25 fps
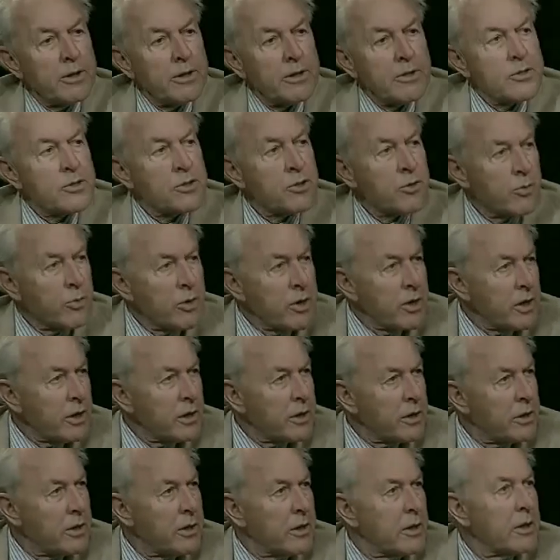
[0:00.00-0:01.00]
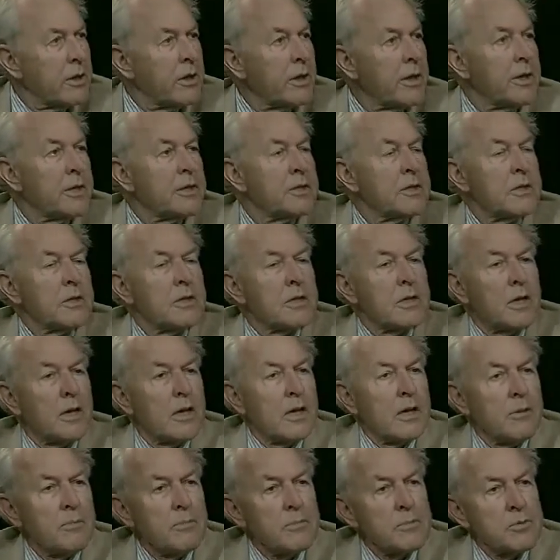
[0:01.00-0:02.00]
the street in ancient
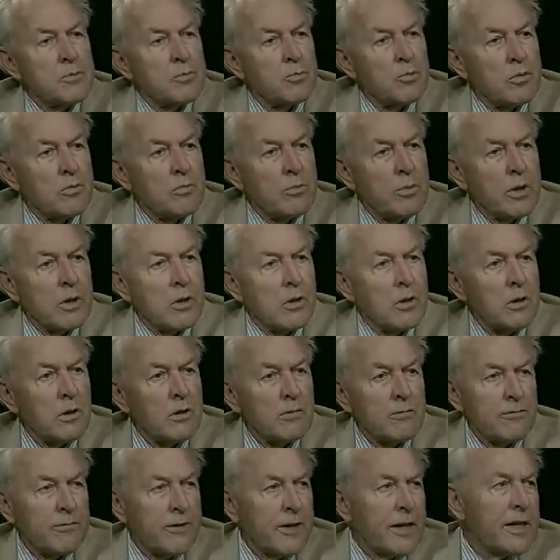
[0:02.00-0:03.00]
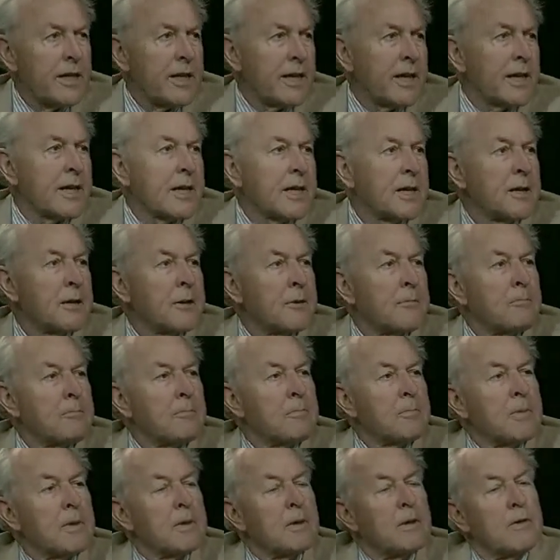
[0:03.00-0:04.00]
times would be called Vedic.
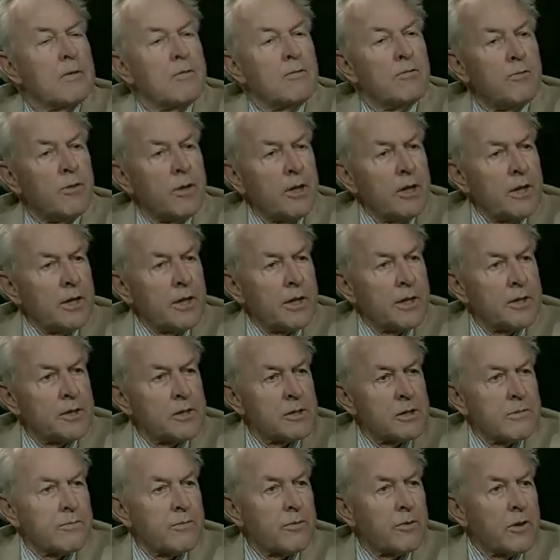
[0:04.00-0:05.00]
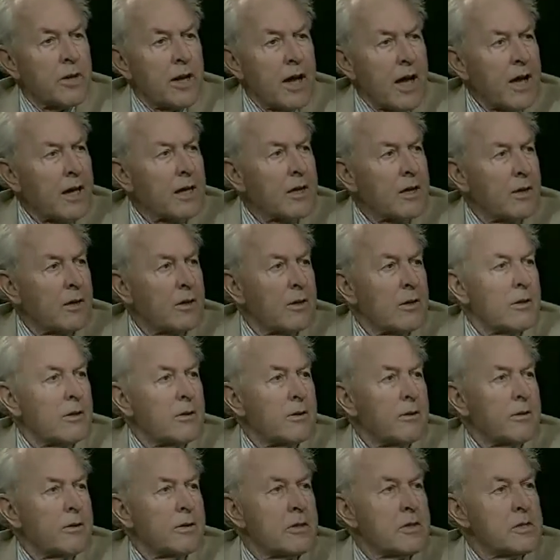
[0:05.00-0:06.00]
Vedic is a
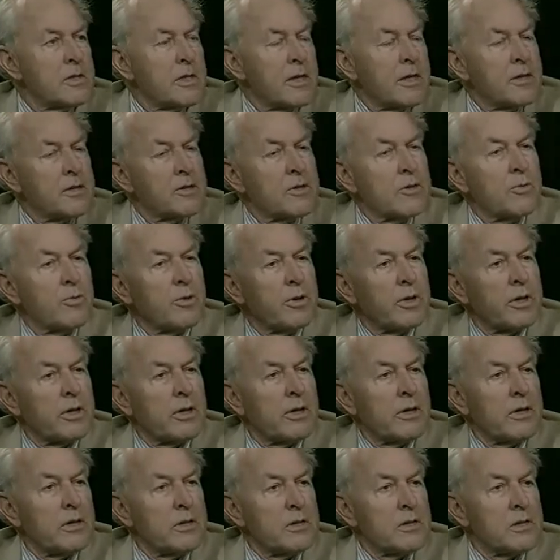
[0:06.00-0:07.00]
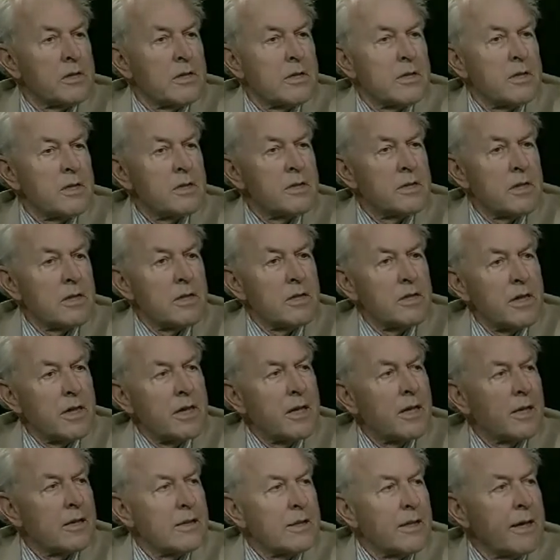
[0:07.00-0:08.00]
vernacular, and Sanskrit is a
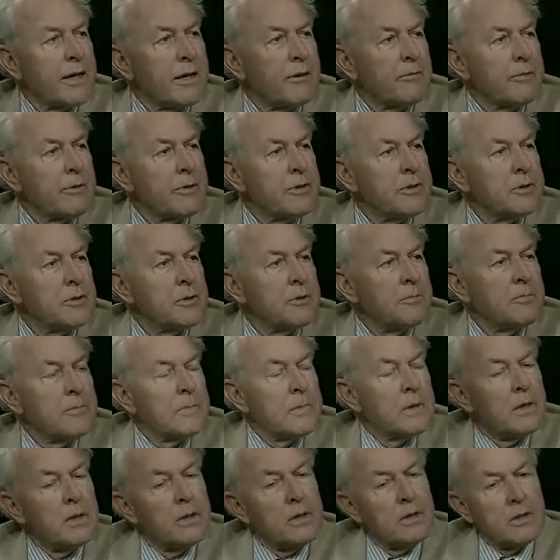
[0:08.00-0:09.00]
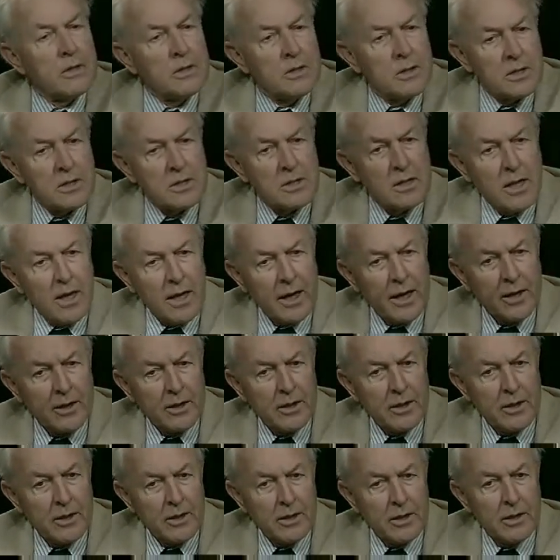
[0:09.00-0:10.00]
synthetic language. Just
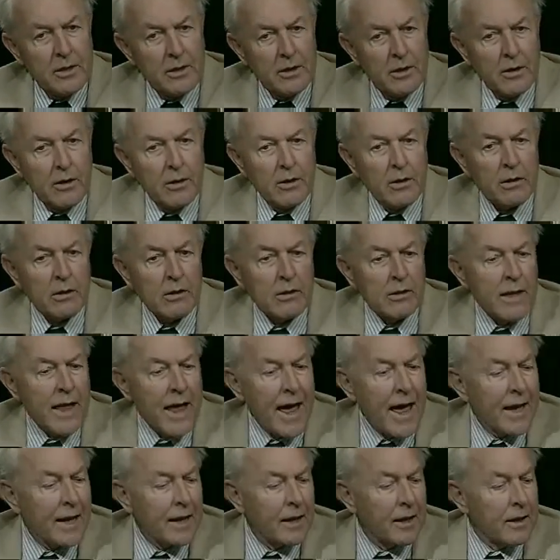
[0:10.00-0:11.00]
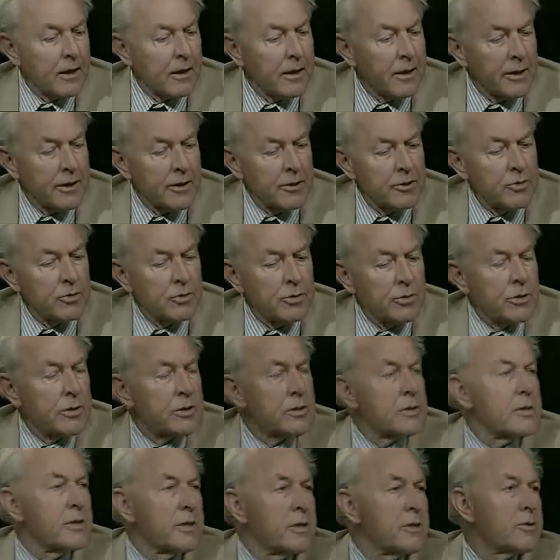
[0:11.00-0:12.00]
like the Latin that Julius
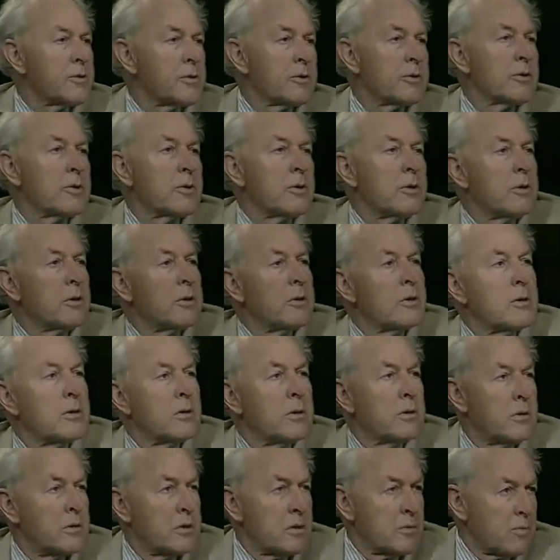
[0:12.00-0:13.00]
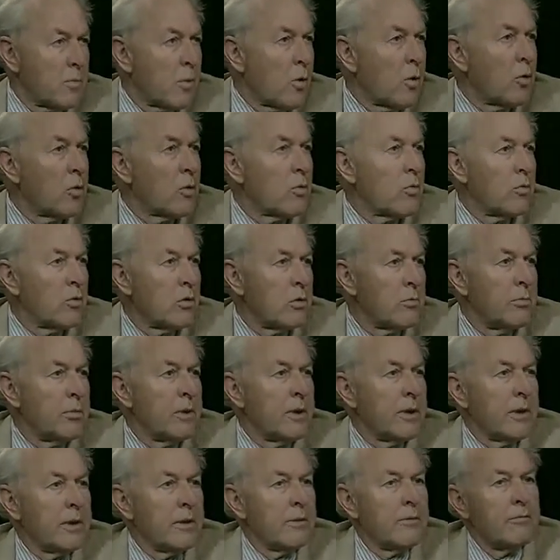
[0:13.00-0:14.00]
Caesar spoke would
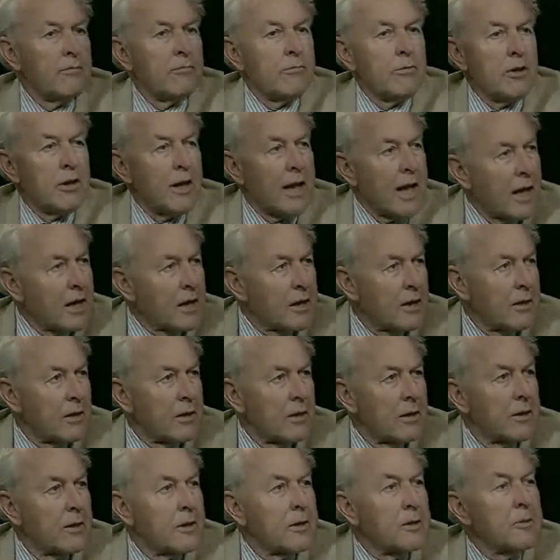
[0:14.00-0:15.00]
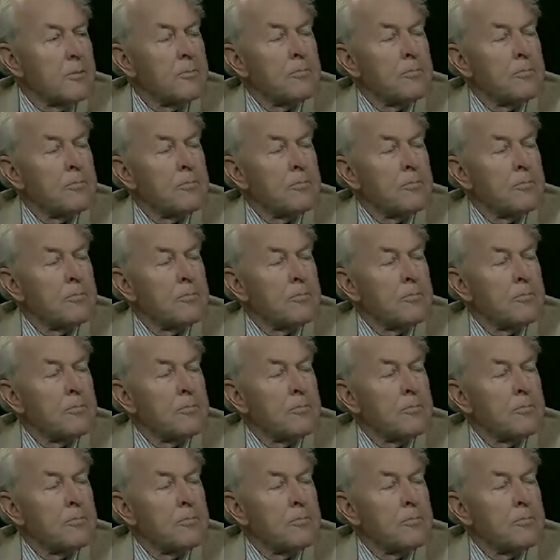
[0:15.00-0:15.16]
be vernacular,